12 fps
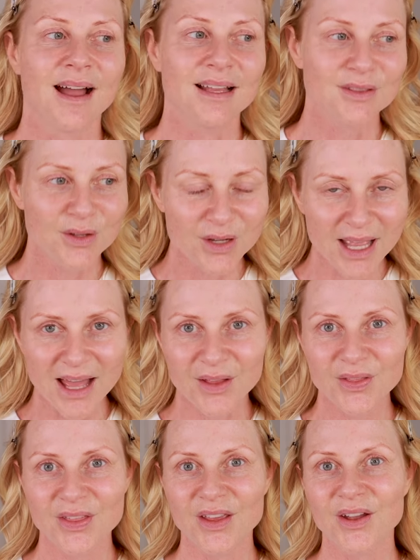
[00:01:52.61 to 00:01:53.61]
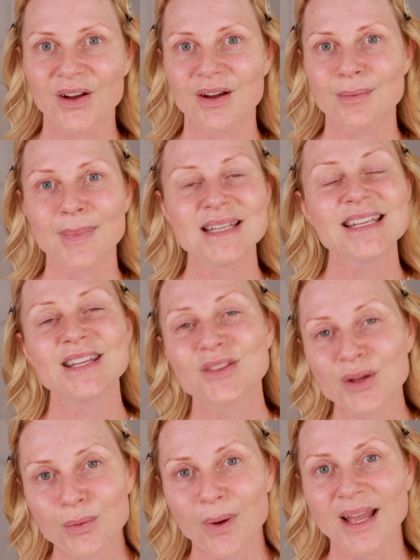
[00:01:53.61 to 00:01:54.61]
I look healthier, my
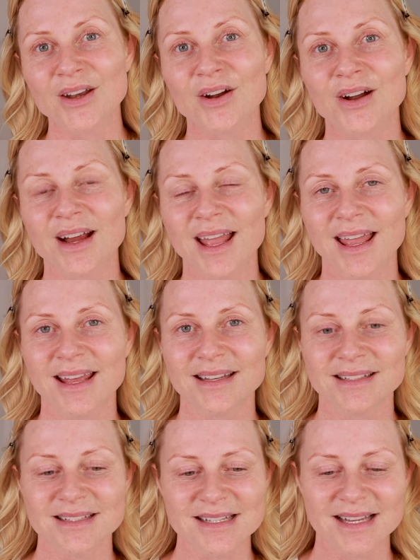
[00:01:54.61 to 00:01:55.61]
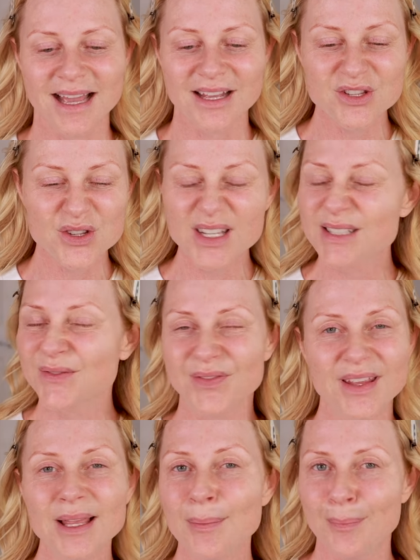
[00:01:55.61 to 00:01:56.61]
teeth look whiter, and I just
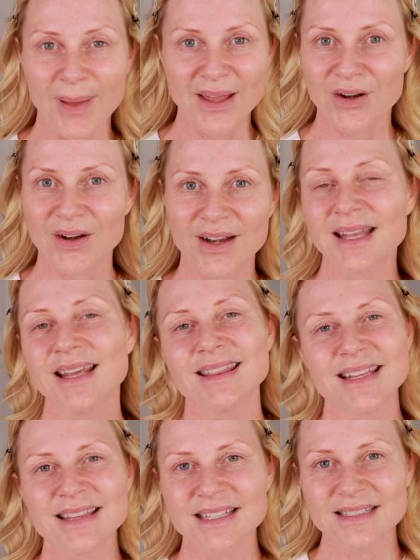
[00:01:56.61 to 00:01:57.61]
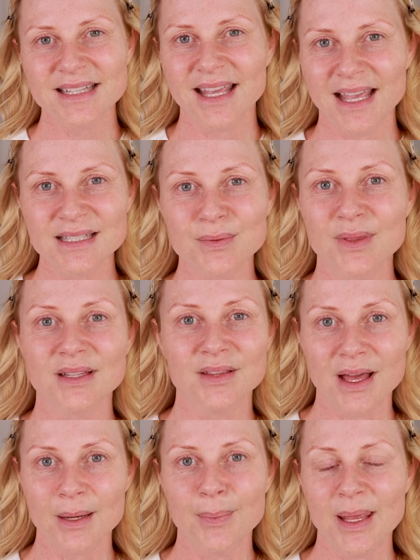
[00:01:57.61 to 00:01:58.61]
feel better. And I think that's the case with a
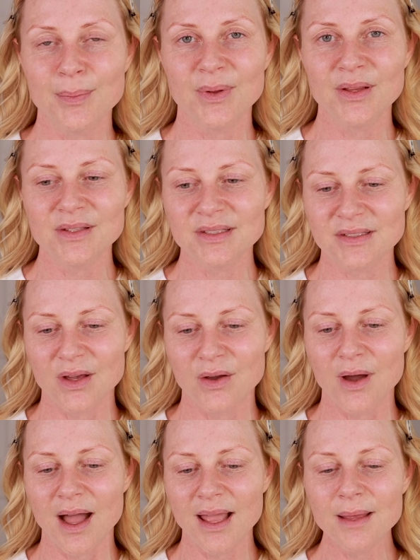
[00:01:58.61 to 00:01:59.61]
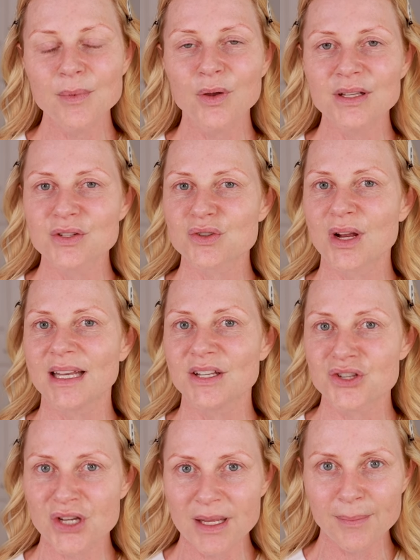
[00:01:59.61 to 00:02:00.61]
lot of people. So I am going to try to
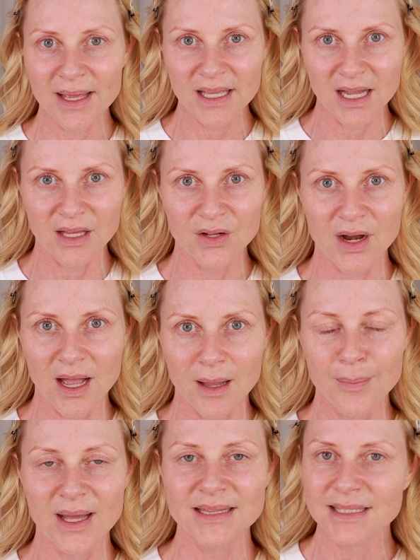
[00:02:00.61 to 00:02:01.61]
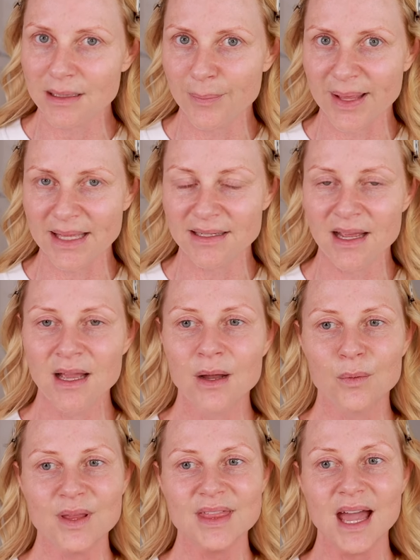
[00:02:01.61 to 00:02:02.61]
cheat my color up a little bit
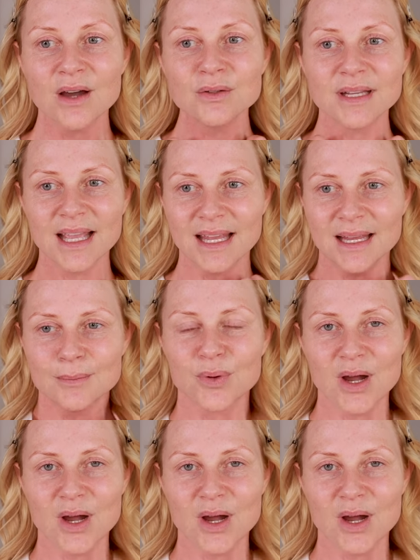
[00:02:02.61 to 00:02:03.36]
without getting